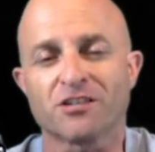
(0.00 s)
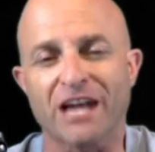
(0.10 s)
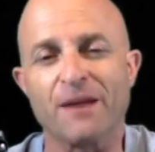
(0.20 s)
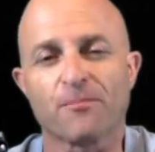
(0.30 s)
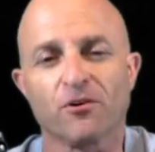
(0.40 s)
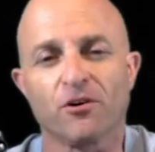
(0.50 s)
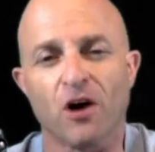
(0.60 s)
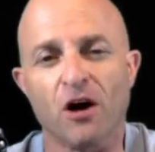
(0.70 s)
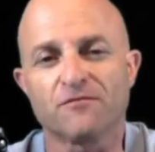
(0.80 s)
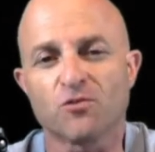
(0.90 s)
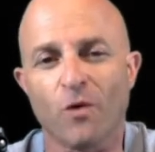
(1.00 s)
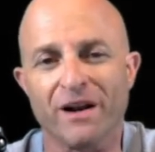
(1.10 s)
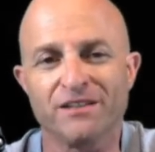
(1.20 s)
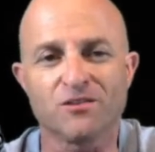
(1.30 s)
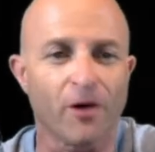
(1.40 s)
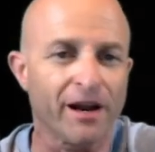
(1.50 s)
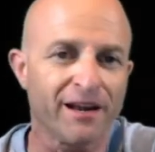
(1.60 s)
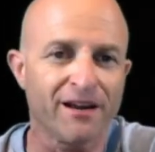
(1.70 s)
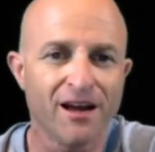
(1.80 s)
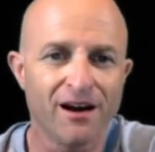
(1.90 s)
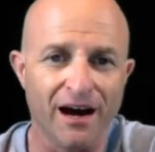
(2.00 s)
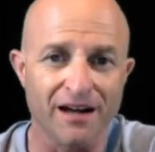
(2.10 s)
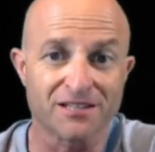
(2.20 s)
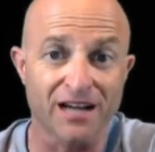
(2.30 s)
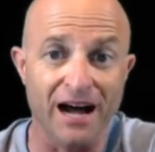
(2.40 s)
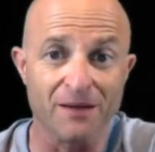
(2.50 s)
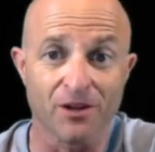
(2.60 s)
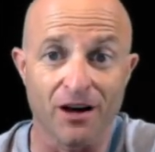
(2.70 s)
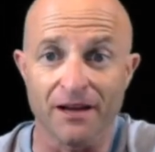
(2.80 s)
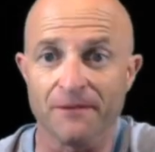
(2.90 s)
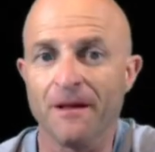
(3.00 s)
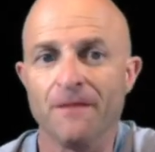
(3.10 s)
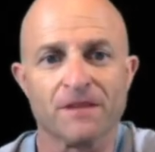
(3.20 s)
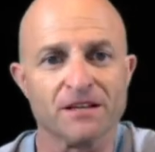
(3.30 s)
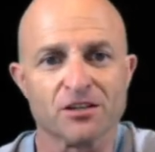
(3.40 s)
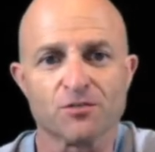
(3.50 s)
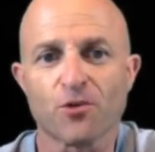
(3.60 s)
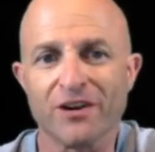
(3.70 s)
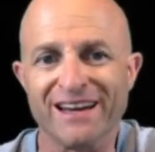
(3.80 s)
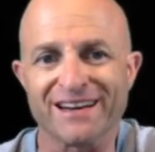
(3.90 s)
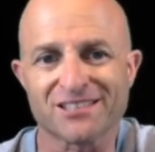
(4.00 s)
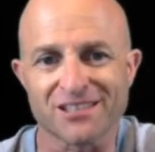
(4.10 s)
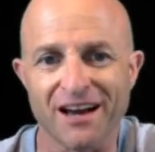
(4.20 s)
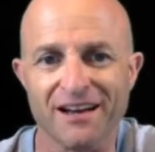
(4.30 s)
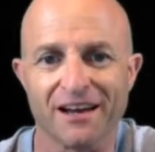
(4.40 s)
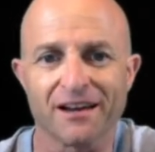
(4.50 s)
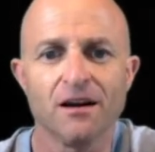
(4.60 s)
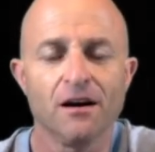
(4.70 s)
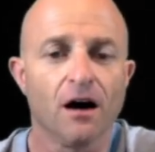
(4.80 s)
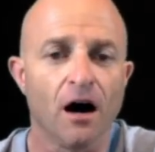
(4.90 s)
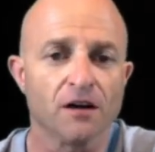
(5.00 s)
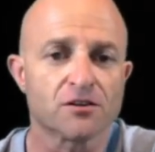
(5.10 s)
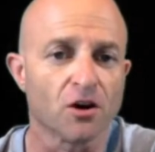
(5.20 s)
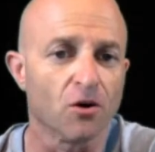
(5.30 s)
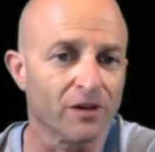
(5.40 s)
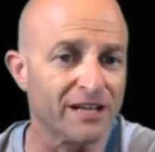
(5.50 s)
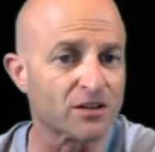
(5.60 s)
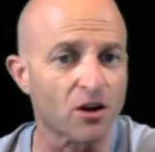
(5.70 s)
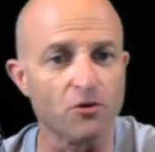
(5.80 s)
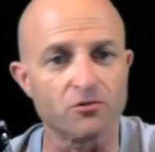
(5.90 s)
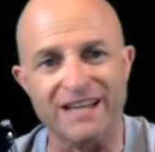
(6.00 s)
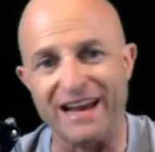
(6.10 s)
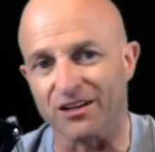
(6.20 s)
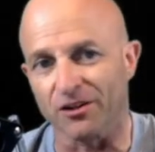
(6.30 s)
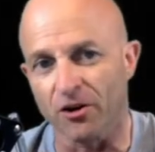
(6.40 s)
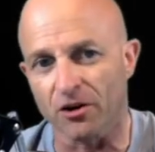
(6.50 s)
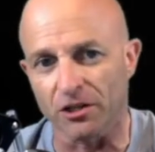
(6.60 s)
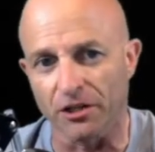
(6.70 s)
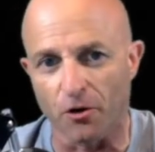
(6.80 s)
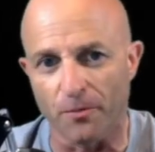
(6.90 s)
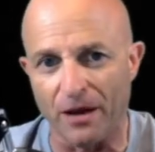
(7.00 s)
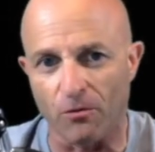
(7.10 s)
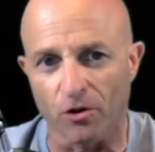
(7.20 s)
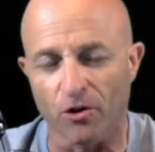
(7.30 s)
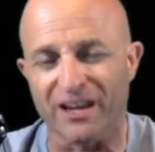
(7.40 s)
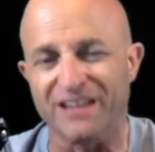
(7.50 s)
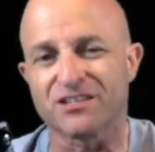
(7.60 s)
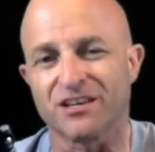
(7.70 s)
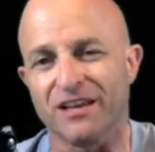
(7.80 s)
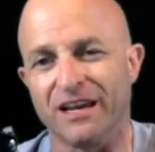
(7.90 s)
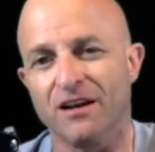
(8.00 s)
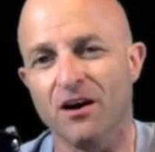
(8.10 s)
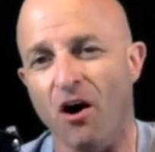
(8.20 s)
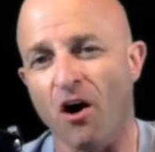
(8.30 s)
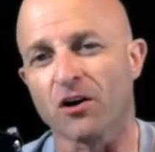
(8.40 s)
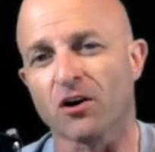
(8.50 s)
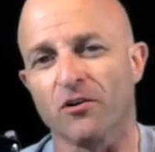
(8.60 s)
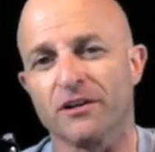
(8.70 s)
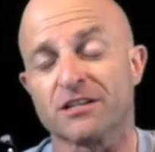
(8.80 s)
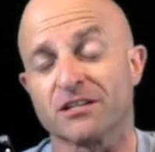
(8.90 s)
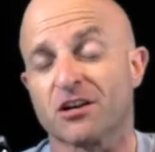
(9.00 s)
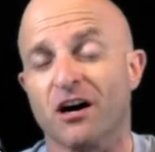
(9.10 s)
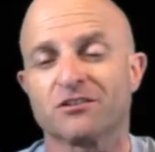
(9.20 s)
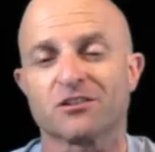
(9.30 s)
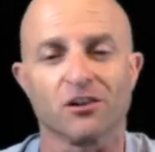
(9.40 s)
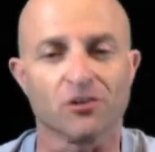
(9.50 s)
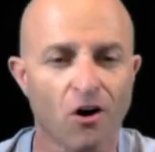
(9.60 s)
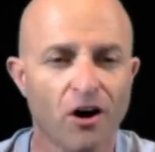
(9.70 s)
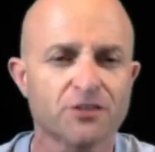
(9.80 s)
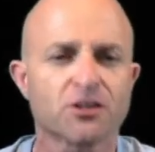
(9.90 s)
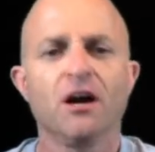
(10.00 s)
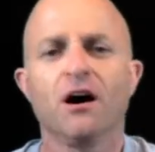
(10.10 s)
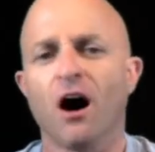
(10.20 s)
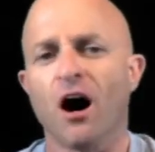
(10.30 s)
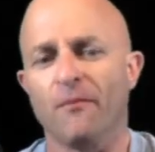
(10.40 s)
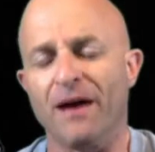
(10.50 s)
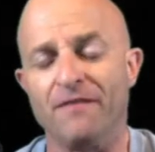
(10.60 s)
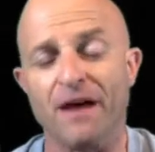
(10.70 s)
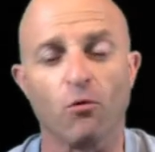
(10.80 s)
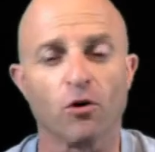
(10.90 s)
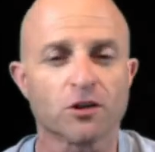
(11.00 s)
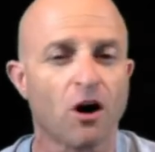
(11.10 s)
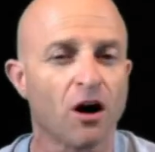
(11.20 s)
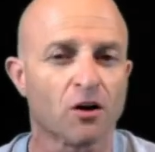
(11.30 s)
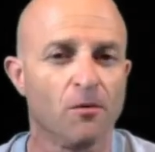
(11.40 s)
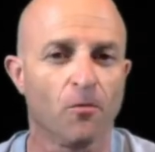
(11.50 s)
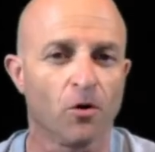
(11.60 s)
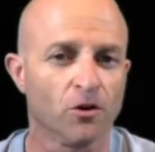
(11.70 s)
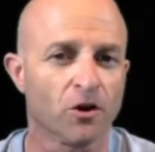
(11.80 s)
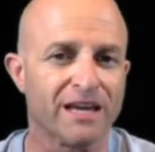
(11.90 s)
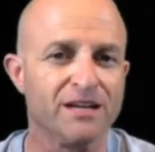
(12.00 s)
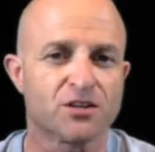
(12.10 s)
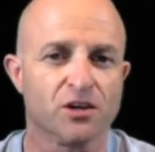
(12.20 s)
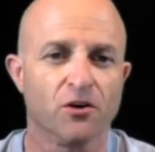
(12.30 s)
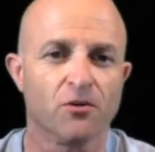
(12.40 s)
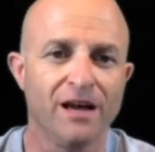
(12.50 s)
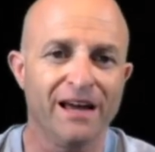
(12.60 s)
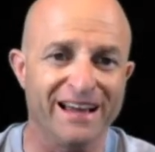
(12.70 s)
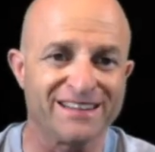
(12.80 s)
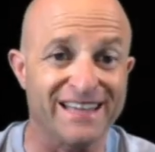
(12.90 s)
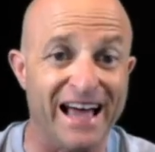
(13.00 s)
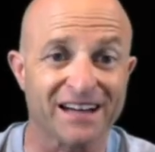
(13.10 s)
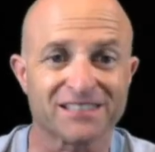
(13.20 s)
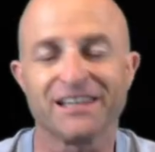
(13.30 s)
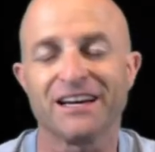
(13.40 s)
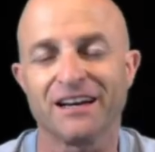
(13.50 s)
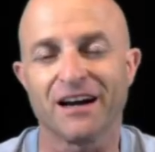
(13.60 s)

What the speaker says: April of 2020 timeline. This is pretty exciting. So let's go take a look a little bit. We'll look into the article that discussed the launch, and then we'll look into exactly